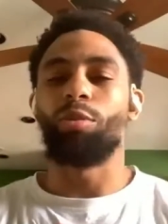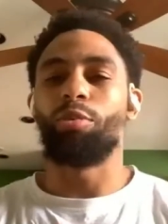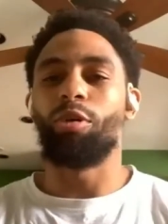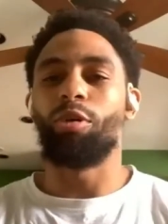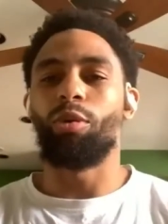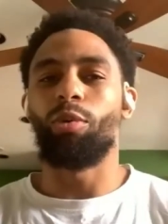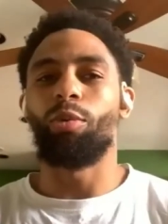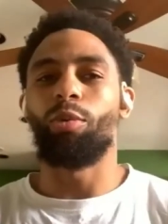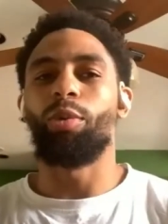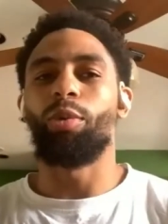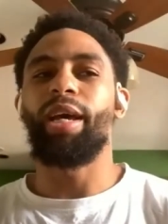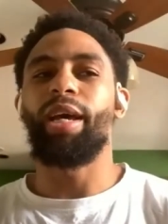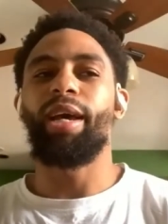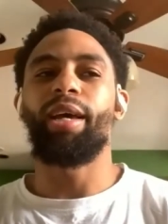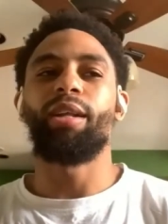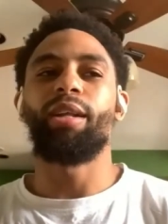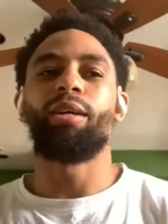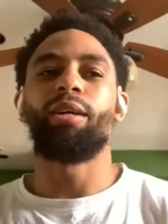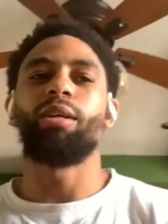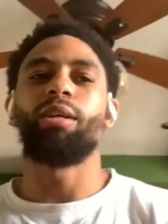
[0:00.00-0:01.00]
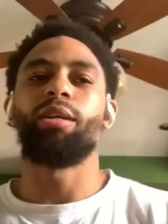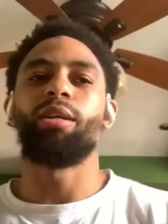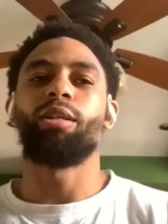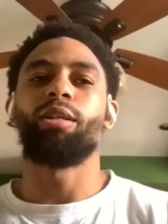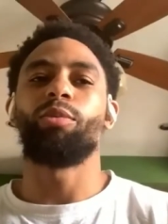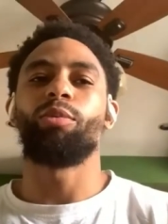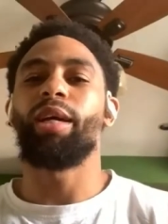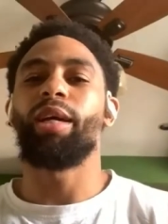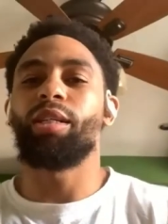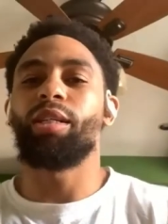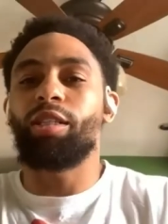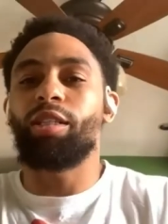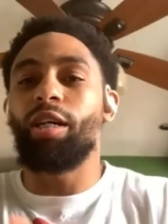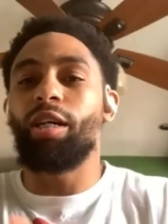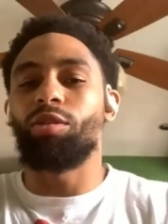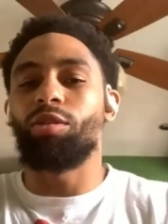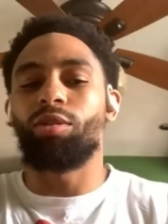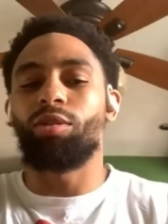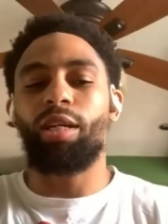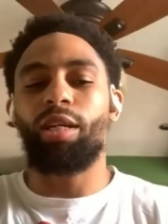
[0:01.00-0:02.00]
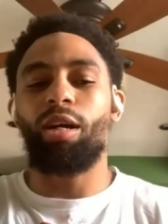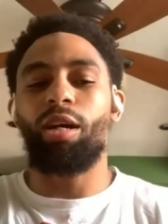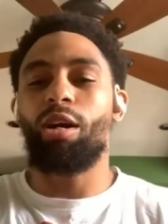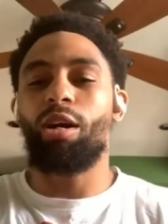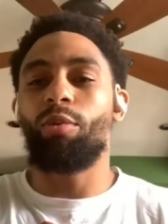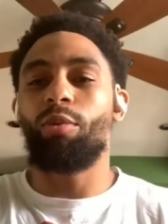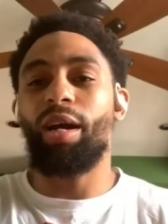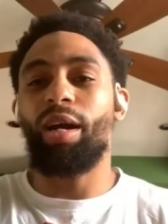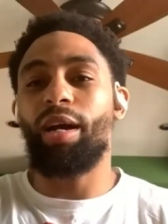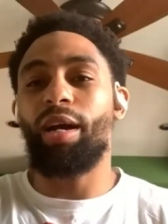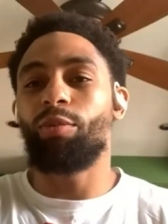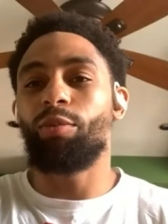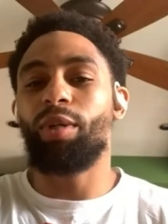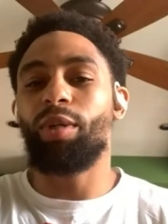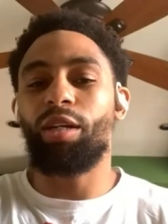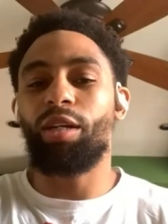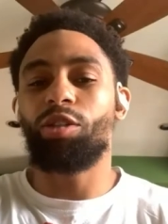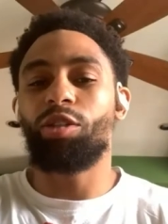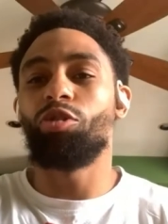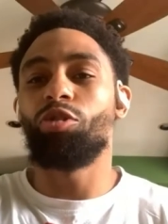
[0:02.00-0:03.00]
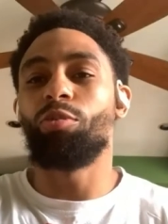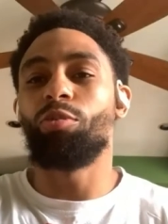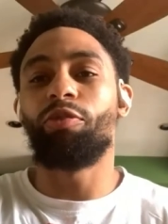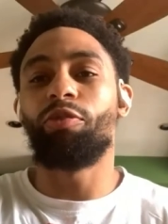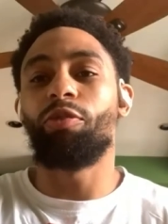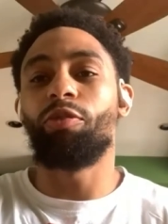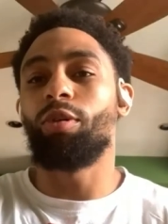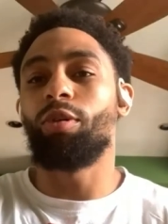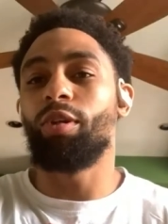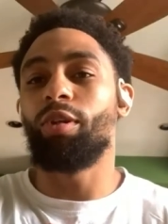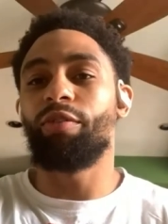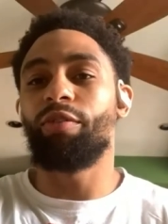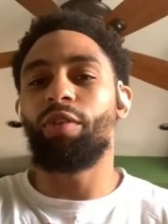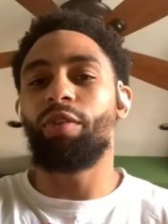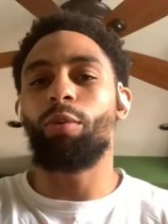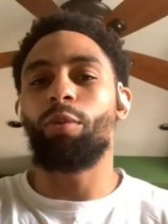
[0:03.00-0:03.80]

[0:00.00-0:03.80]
to the point where we had a schedule. It's like, all right, we gotta shoot before lift.